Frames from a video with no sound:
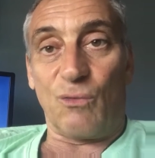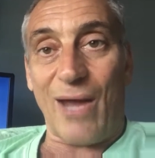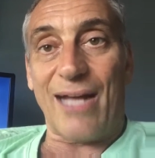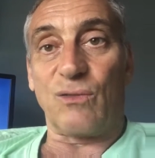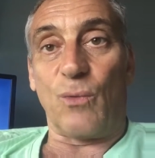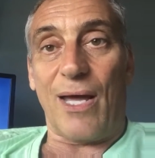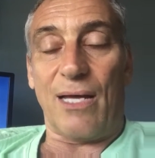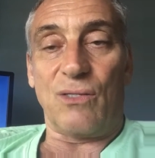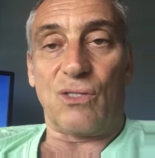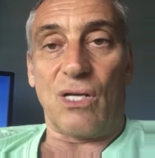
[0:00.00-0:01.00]
direct
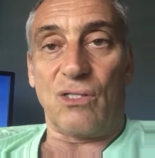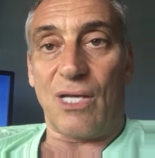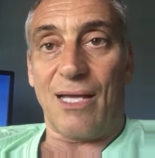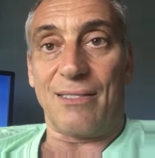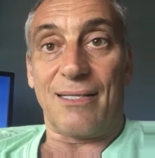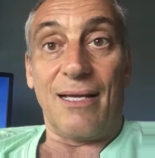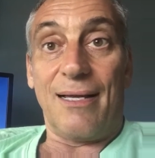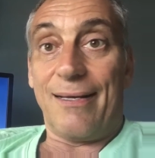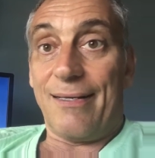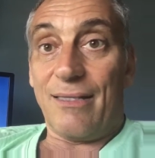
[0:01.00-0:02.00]
ways, such as
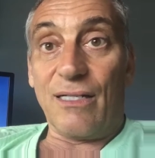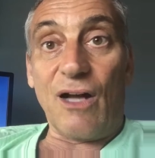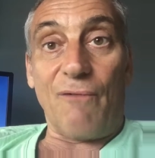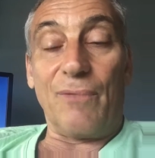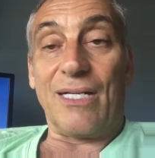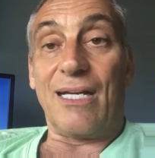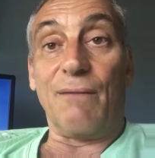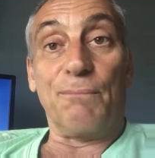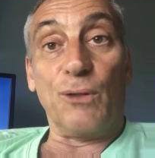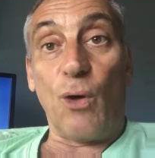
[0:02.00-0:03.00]
the government
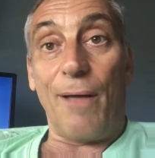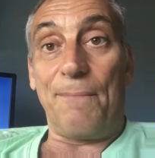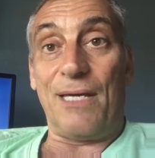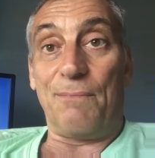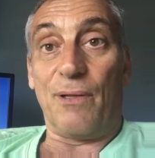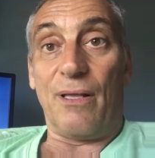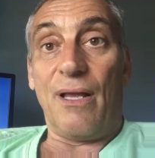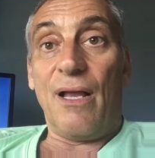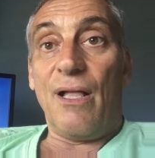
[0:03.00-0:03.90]
can employ people,